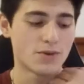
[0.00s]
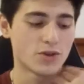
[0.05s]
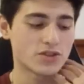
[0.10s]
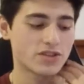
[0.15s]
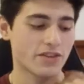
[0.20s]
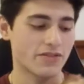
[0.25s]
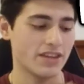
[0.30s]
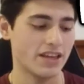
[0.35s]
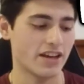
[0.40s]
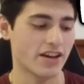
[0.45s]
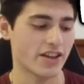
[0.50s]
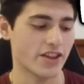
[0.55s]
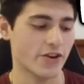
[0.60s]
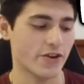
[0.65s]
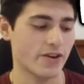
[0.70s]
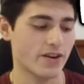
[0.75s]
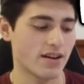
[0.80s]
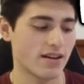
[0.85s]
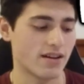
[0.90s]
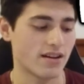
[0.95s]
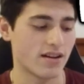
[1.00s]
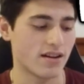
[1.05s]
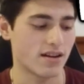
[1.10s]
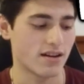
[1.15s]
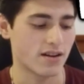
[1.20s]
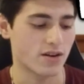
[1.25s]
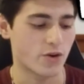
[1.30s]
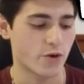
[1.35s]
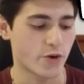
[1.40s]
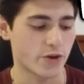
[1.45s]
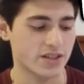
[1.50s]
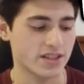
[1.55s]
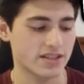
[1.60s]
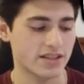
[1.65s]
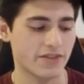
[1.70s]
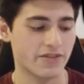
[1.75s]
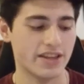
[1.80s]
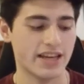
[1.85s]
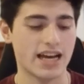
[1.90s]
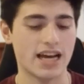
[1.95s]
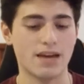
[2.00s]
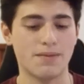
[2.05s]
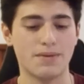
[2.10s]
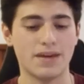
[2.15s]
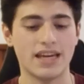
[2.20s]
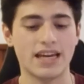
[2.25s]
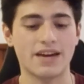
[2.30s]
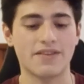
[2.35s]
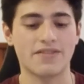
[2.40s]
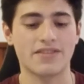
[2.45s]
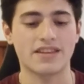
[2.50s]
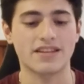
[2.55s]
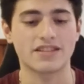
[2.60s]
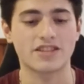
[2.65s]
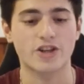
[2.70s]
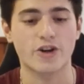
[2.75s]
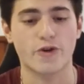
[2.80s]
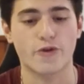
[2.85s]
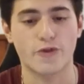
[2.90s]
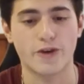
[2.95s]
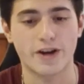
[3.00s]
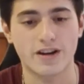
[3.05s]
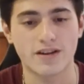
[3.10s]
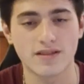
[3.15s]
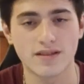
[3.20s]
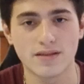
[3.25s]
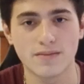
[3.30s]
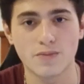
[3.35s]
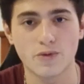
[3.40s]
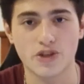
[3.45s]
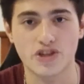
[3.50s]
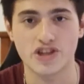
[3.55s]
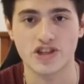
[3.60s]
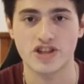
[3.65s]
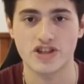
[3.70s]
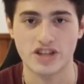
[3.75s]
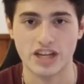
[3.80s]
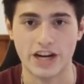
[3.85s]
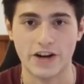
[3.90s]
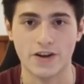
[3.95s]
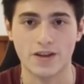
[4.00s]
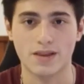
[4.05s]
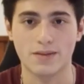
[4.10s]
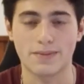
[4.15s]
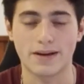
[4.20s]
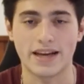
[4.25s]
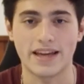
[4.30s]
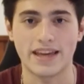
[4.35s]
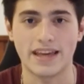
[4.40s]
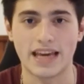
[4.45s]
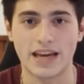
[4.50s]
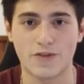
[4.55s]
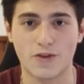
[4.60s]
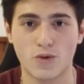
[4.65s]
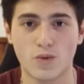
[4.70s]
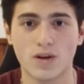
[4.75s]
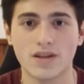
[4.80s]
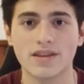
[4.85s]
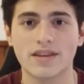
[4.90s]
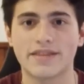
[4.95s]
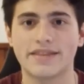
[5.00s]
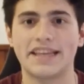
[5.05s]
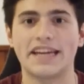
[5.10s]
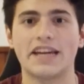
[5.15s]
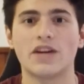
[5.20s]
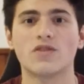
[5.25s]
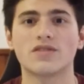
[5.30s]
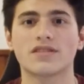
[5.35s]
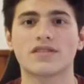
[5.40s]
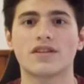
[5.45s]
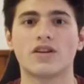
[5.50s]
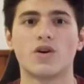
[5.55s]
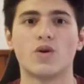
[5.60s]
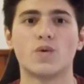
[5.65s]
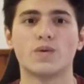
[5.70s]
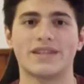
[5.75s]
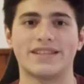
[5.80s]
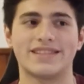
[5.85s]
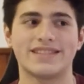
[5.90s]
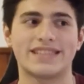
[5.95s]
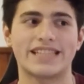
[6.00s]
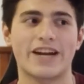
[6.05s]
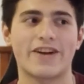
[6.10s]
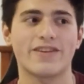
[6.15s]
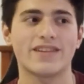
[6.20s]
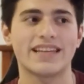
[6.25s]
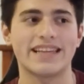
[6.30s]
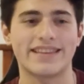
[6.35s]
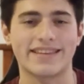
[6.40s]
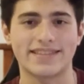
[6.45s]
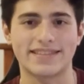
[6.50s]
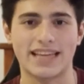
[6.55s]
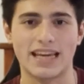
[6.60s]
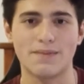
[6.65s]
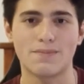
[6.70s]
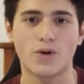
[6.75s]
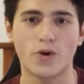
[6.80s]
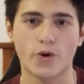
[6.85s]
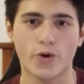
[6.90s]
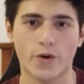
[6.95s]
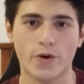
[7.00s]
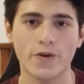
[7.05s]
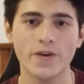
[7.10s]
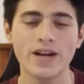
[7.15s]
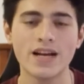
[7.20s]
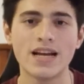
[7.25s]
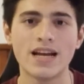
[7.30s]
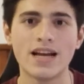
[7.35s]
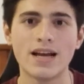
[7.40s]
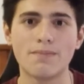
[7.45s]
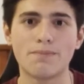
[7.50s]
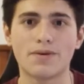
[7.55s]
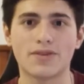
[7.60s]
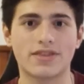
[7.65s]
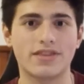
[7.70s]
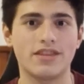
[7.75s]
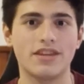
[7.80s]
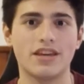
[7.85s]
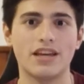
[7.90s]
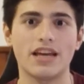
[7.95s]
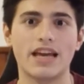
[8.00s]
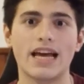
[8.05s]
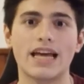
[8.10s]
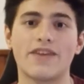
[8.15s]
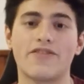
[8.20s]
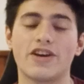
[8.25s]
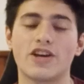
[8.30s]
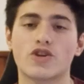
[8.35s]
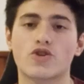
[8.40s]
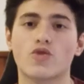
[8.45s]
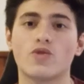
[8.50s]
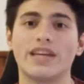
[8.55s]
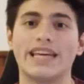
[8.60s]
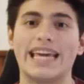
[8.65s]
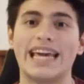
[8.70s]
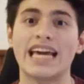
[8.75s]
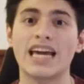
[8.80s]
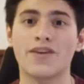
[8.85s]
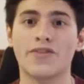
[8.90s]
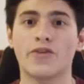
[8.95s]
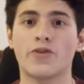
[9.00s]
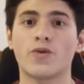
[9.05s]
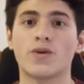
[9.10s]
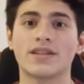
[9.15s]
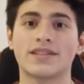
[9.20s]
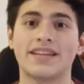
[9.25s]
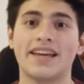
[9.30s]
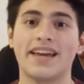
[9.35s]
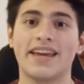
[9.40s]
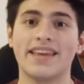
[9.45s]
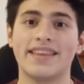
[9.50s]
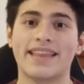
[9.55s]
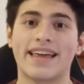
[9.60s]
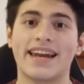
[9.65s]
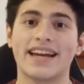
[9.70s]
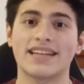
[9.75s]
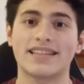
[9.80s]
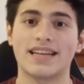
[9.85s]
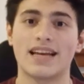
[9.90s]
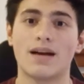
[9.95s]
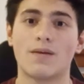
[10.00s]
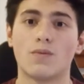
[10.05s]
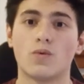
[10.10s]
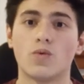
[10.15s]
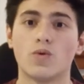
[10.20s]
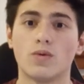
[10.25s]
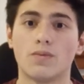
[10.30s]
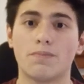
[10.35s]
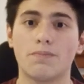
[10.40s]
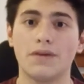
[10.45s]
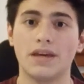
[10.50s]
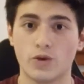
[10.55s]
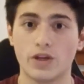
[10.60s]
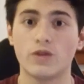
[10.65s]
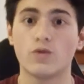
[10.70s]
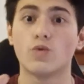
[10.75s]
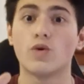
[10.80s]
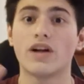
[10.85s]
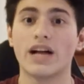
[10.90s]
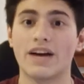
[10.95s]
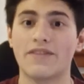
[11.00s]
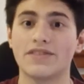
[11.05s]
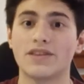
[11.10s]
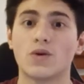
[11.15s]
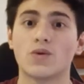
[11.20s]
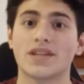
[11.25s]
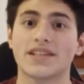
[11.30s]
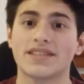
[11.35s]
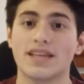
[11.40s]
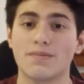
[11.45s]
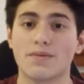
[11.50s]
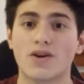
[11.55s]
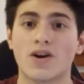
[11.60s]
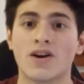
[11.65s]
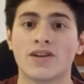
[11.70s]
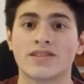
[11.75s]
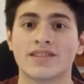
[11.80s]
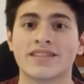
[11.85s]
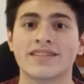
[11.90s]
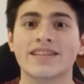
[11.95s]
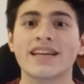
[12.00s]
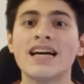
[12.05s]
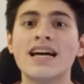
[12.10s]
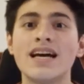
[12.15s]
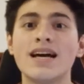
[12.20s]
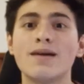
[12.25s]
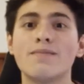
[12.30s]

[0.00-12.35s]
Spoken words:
Most of the other courses of the IB have this curriculum which is shared by everyone. They don't go necessarily in the same order, but eventually everyone taking that exam will have known the same content.